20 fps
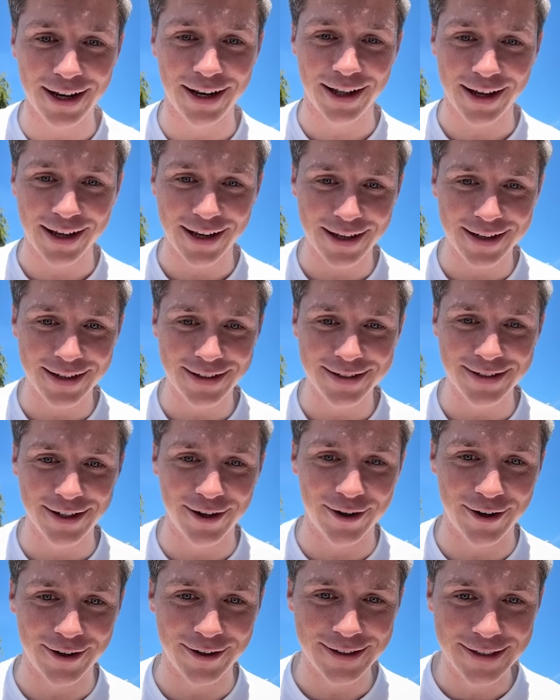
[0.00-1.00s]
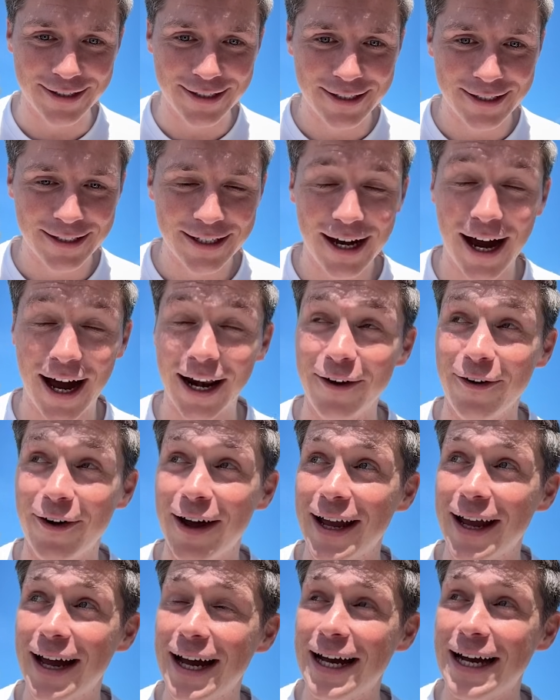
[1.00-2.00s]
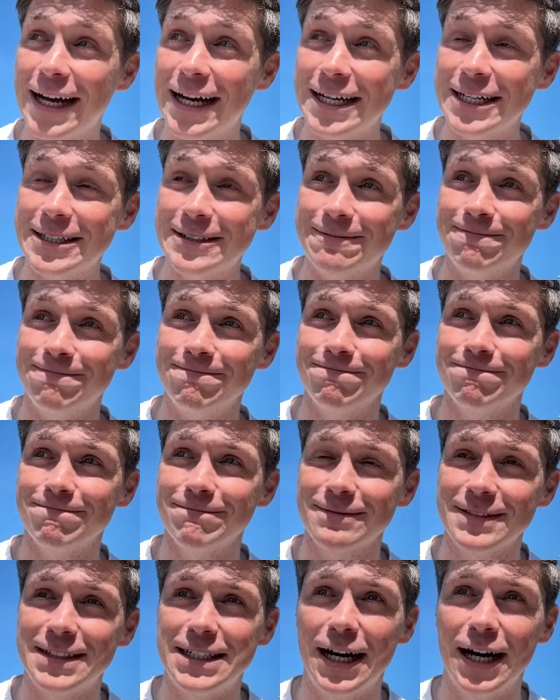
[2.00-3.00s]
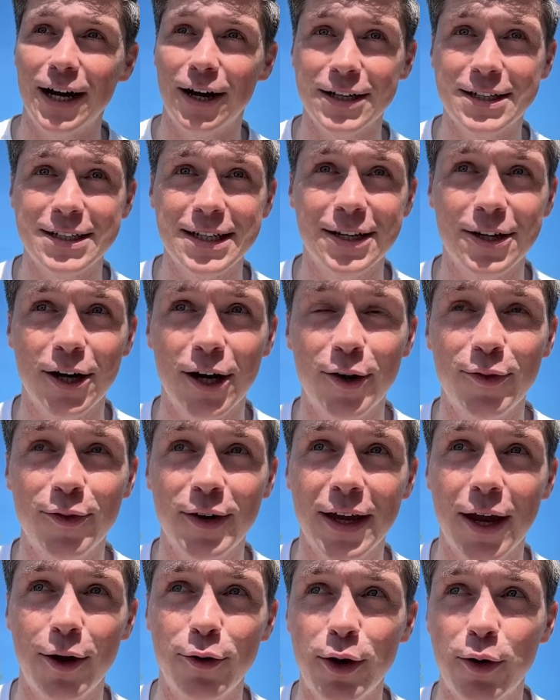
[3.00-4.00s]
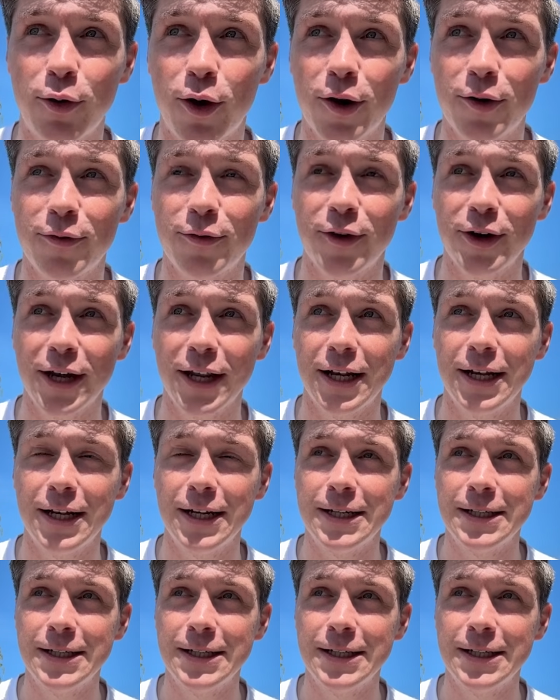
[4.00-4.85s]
Like, so, anyway, I got sent off in a county quarter final.